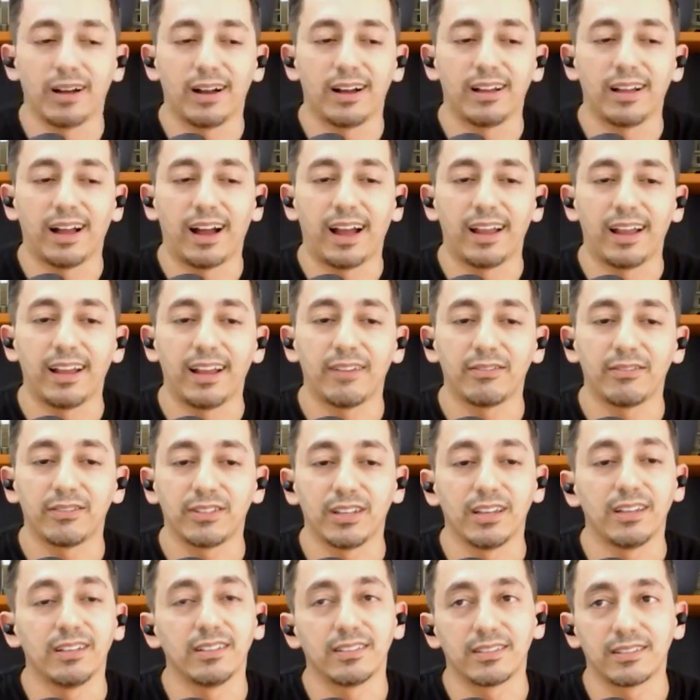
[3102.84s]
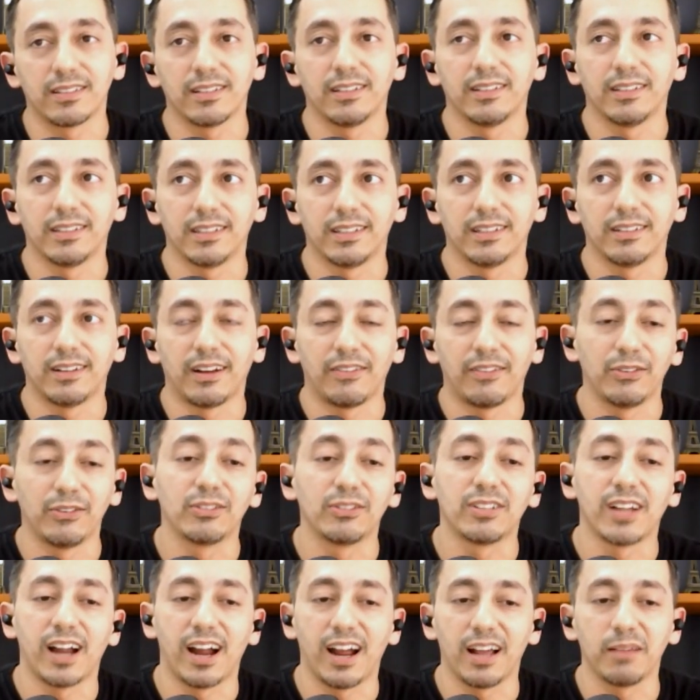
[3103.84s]
I have tasted a
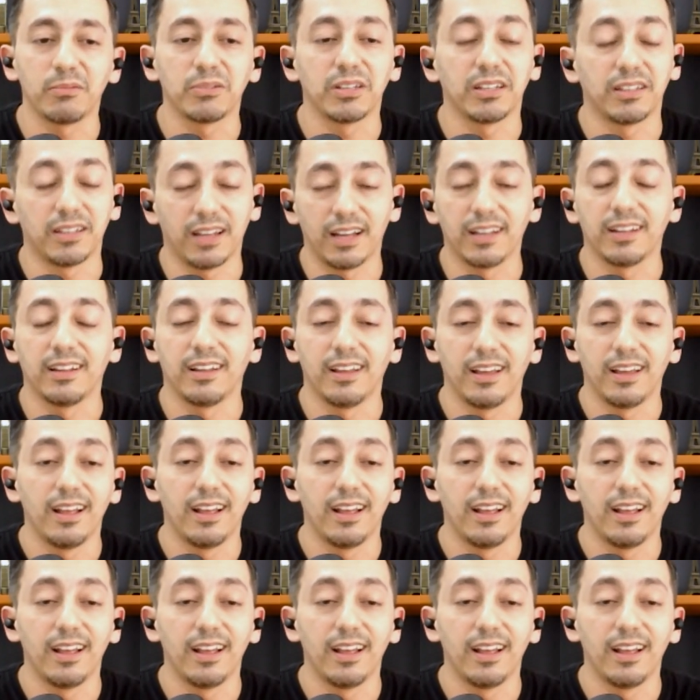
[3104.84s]
few times, and I